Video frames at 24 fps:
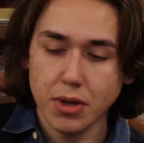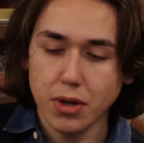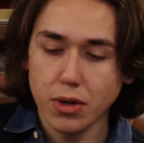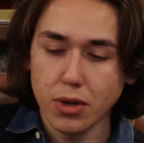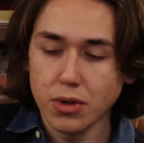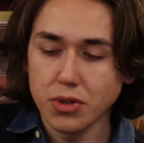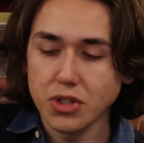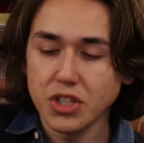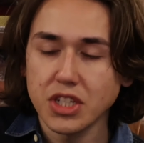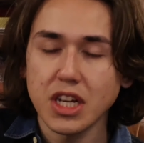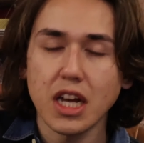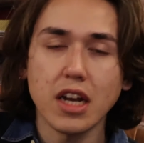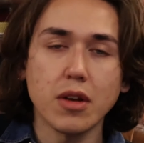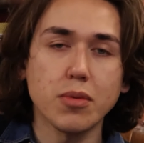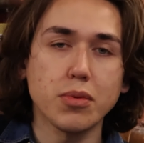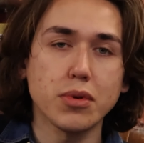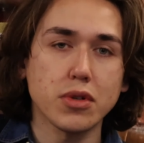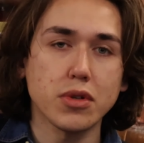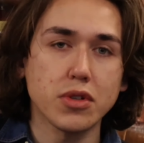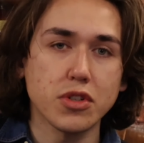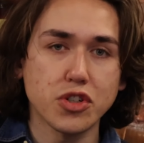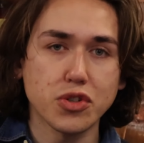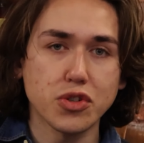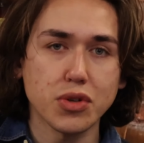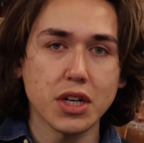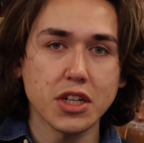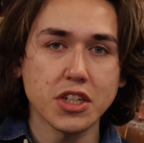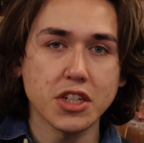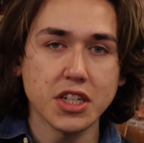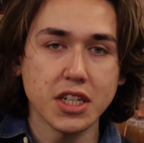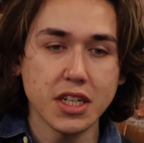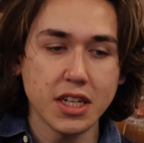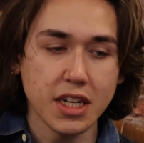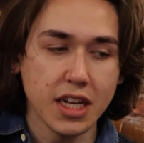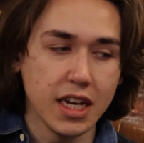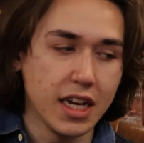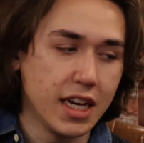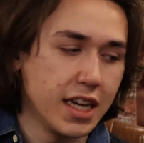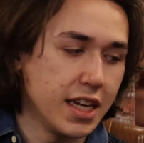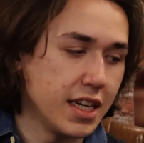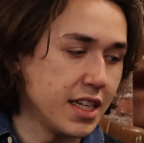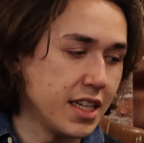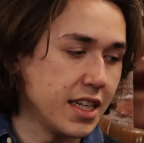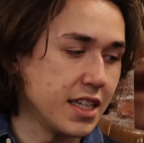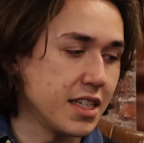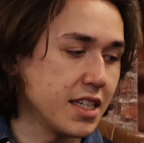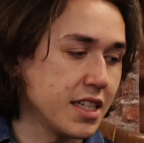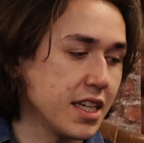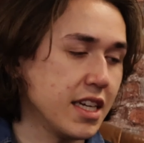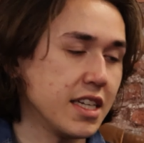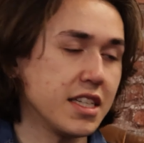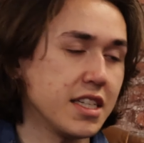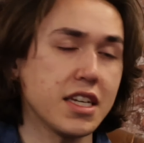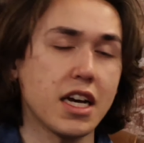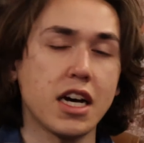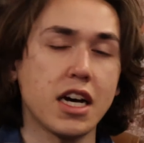All solid wood construction. This is